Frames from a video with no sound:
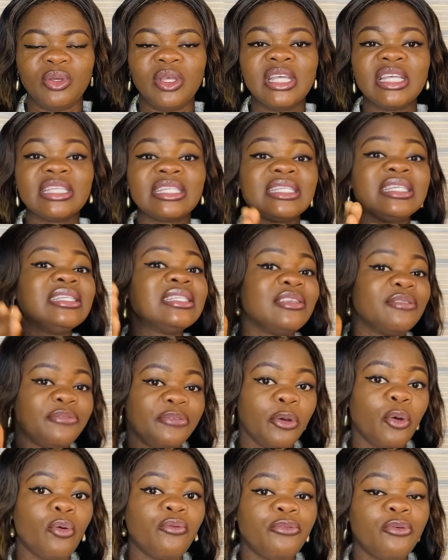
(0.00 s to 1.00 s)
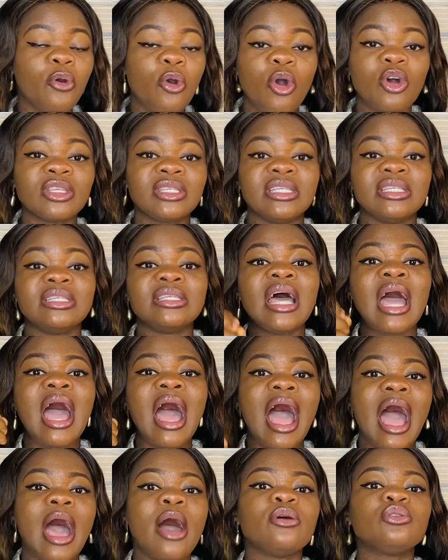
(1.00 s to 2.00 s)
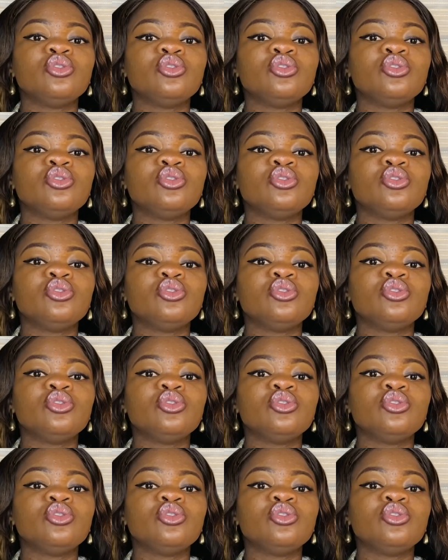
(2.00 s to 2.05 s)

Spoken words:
since the focus is how